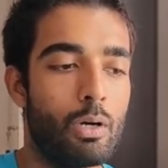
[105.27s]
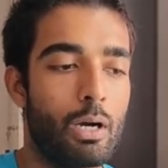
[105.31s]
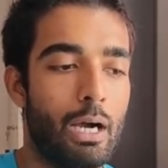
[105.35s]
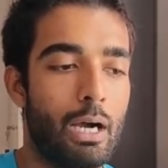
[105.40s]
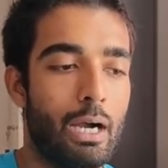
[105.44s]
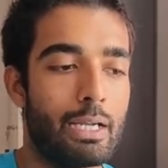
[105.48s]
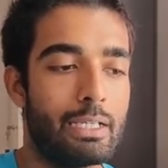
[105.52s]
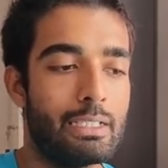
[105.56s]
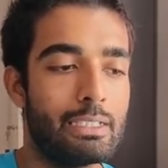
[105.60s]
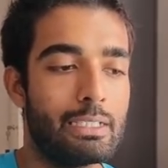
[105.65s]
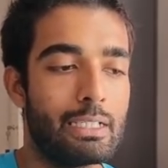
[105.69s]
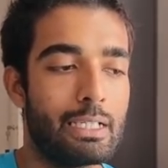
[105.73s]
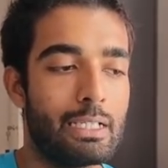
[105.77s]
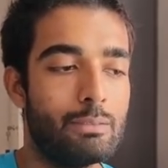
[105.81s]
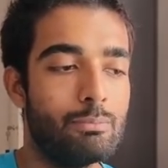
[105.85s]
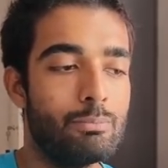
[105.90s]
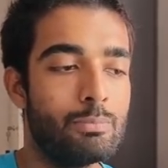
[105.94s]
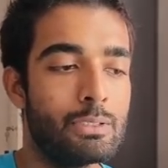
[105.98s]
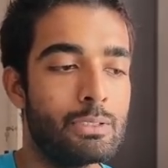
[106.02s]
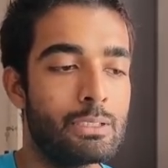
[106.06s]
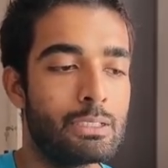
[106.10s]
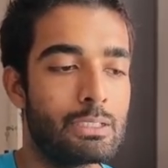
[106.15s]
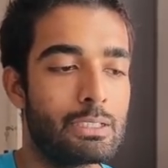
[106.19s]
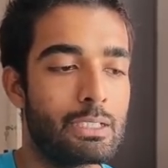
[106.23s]
I
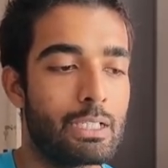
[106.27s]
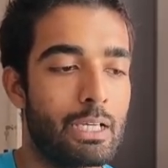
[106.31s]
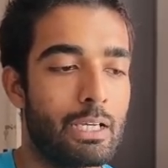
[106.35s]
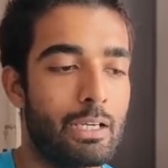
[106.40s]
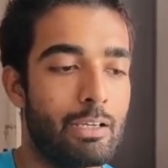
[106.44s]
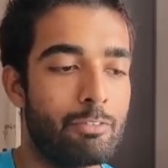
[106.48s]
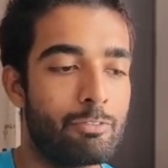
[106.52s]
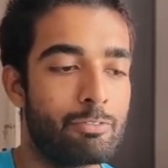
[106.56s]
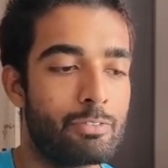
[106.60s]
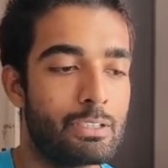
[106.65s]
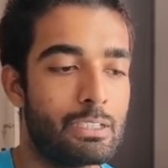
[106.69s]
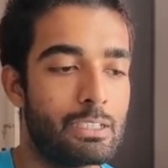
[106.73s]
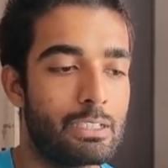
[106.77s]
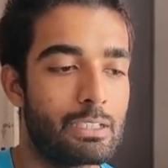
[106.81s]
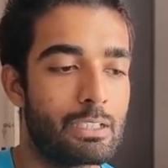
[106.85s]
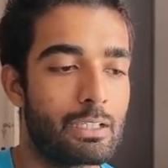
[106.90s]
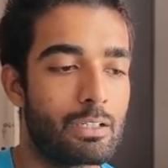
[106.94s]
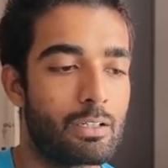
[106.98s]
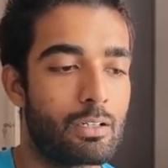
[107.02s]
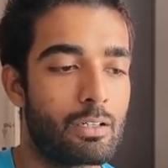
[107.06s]
times f theta.